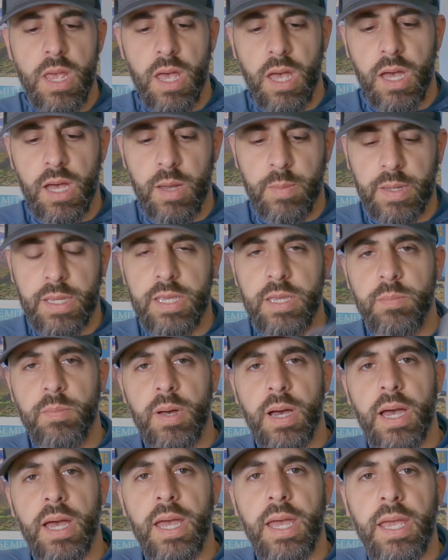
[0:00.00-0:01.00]
I keep
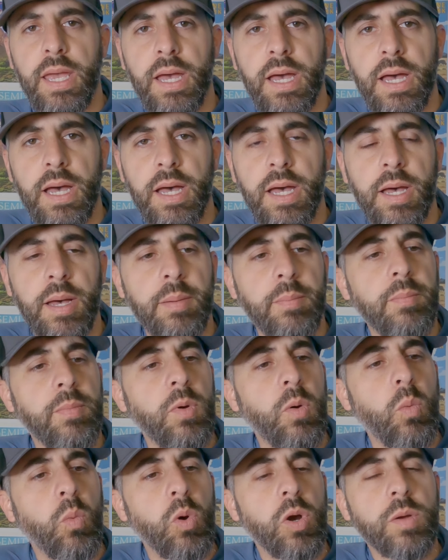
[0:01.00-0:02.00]
my
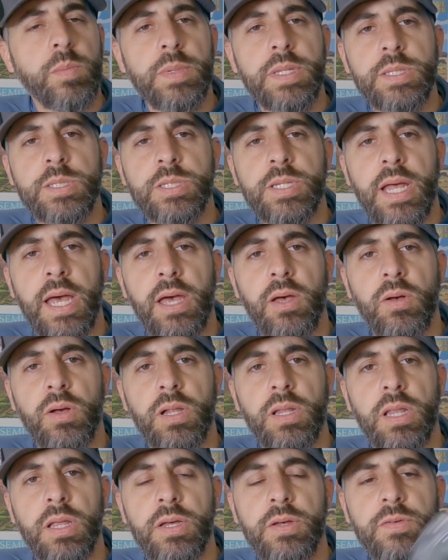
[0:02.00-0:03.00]
Workman style
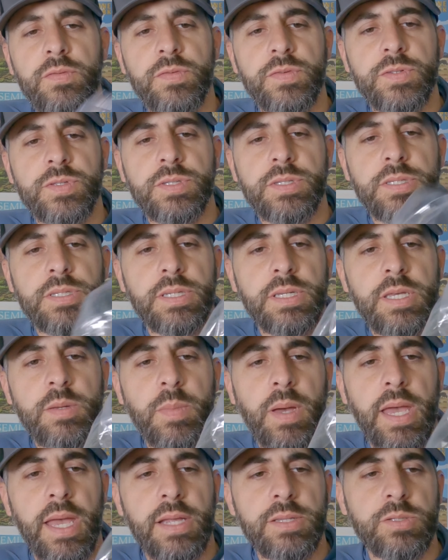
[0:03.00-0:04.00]
gloves to keep
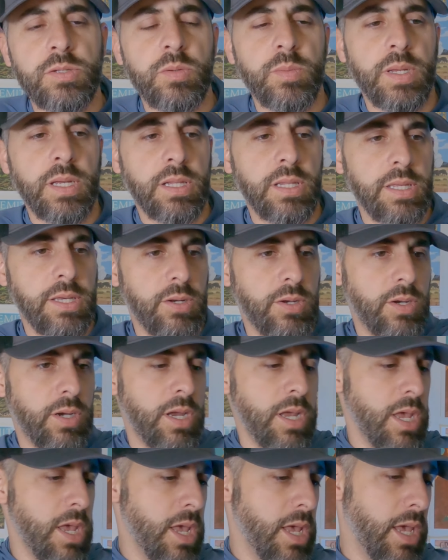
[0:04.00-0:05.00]
my hands a little bit cleaner
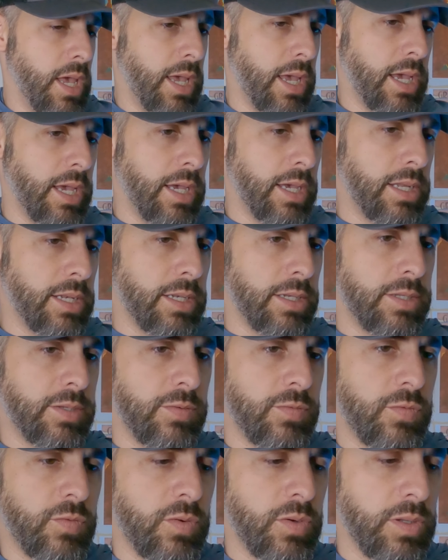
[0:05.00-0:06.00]
and
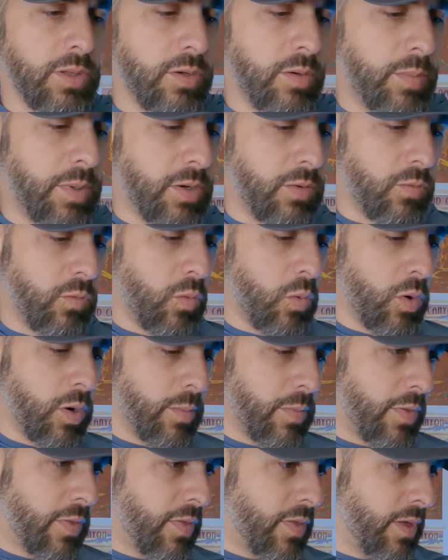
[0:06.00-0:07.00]
for a little bit of
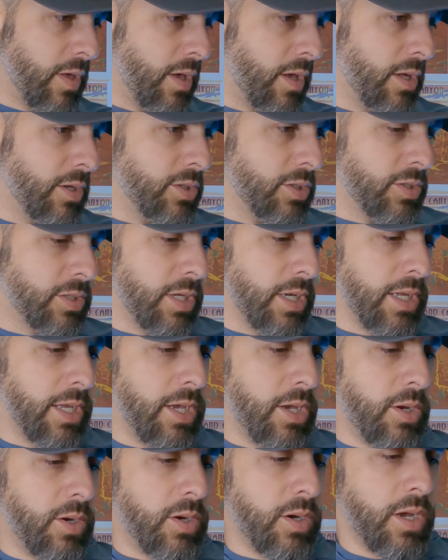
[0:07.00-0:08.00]
warmth just in
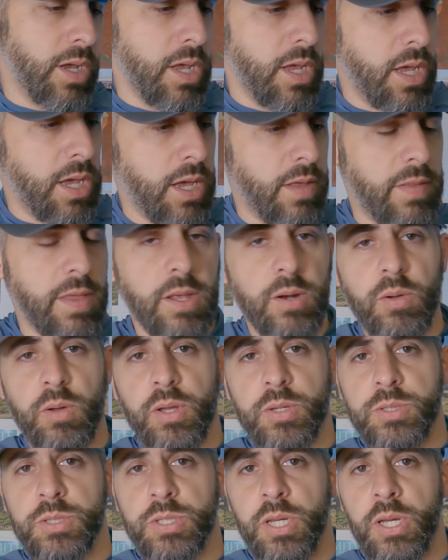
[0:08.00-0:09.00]
here. And then
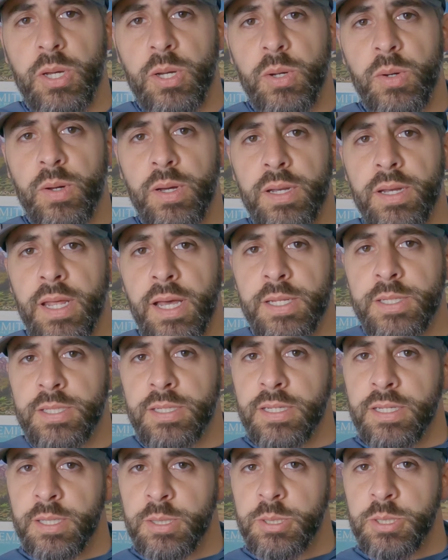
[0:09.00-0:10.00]
also, not
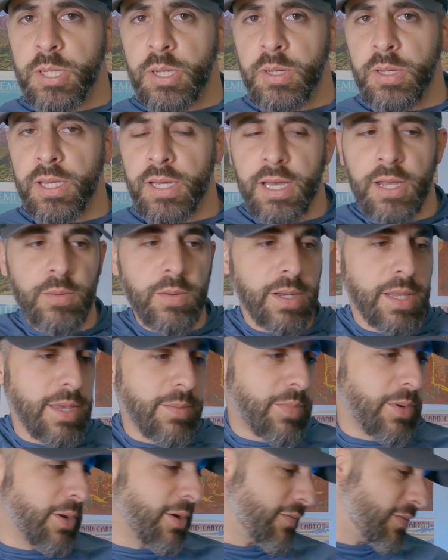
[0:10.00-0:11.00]
to show you, I kind of want to
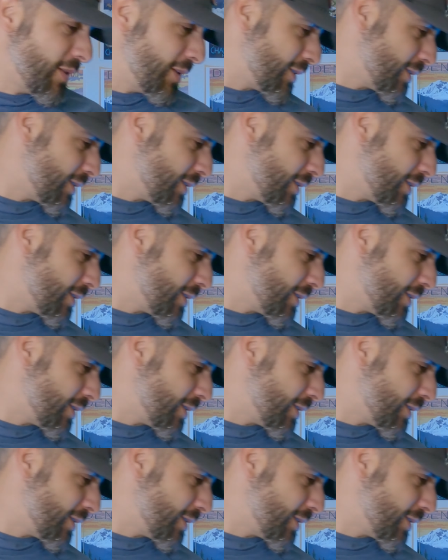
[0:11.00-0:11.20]
keep it off to the